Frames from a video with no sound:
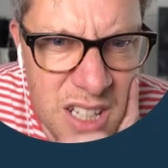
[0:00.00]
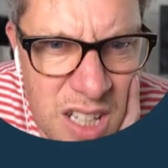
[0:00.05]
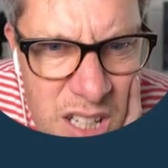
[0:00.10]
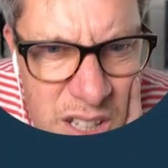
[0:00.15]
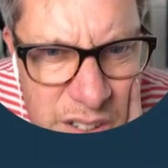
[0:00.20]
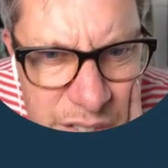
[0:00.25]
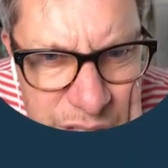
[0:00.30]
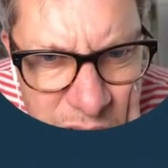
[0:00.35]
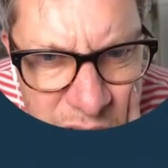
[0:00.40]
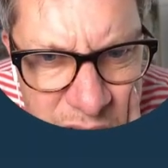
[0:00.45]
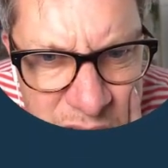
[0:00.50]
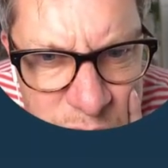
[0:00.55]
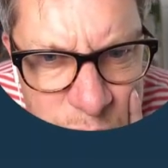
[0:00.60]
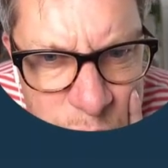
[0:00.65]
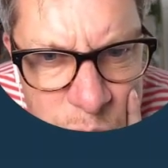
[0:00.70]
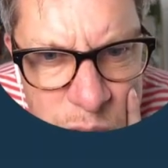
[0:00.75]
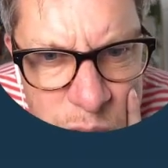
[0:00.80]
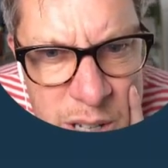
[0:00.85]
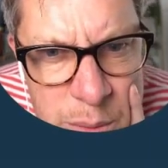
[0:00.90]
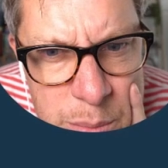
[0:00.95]
Find
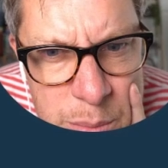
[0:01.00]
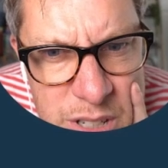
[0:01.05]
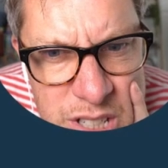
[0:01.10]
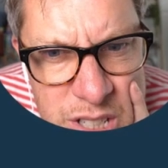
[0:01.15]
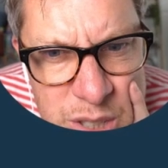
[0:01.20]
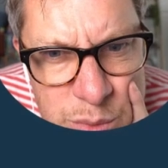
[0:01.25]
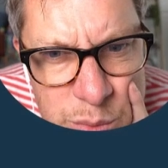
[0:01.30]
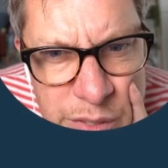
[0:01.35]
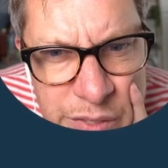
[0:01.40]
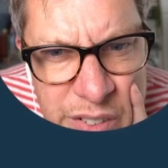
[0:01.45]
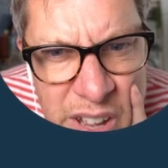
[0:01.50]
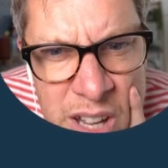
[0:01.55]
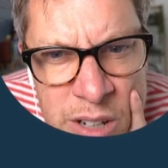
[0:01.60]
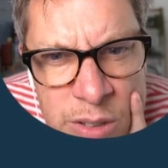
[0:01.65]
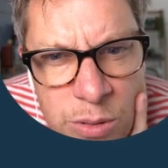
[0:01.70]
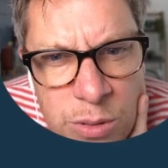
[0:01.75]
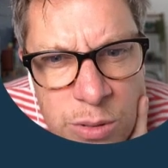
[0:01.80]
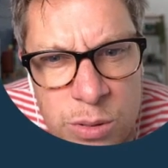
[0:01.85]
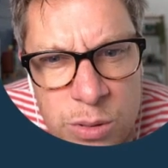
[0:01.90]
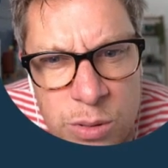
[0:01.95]
all images without
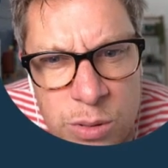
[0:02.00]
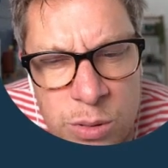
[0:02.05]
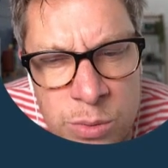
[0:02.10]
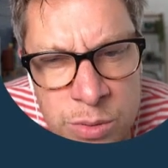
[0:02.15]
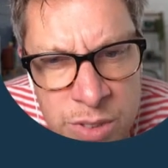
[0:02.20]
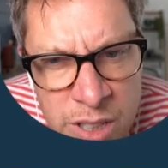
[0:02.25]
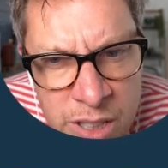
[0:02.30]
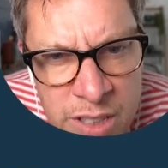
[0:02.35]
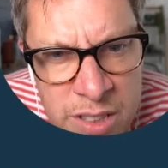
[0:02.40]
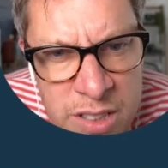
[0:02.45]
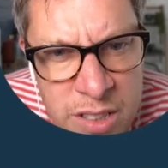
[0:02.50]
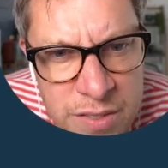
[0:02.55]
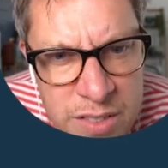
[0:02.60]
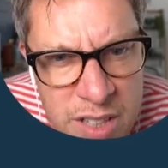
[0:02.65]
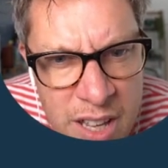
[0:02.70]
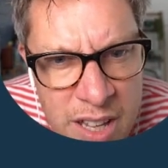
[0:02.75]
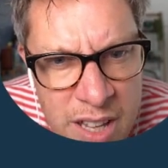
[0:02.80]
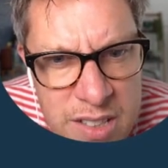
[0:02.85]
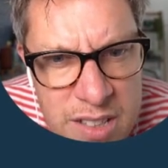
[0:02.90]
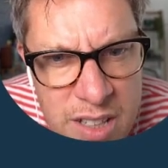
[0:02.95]
alternative
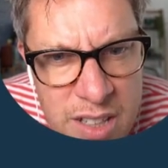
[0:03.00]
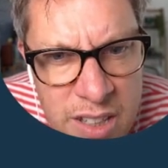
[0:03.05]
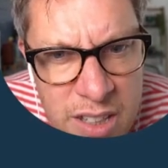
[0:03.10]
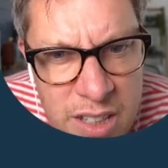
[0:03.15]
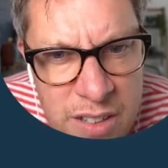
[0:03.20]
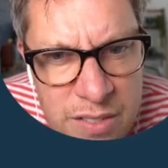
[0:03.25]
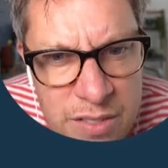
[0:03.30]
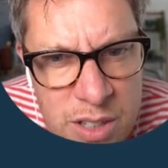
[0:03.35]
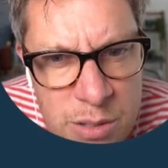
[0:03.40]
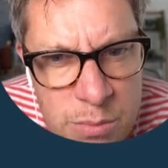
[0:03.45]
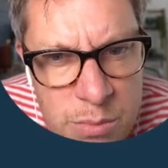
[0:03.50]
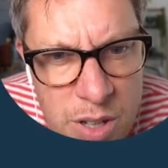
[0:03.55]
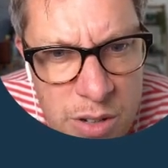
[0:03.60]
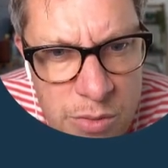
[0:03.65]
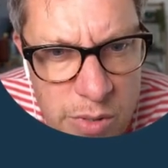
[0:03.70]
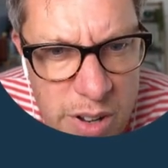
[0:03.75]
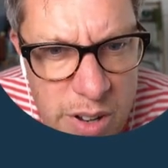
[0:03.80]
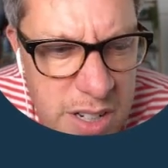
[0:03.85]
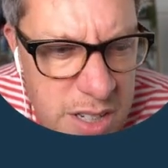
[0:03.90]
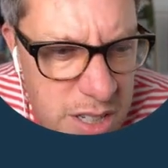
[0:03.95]
text and give them a
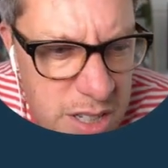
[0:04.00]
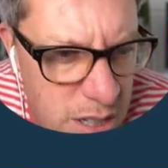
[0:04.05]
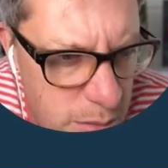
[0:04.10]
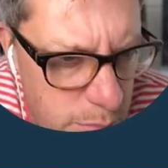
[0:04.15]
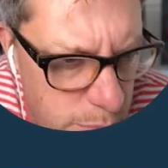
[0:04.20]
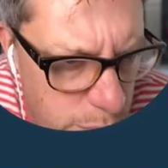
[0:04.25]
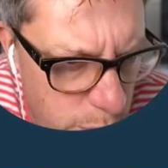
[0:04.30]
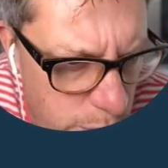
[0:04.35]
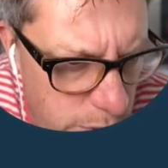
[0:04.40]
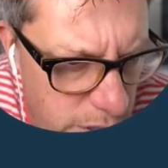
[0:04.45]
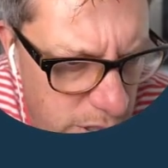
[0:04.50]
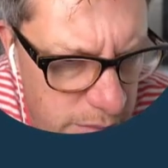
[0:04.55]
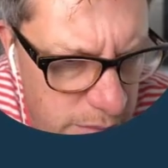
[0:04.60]
red border.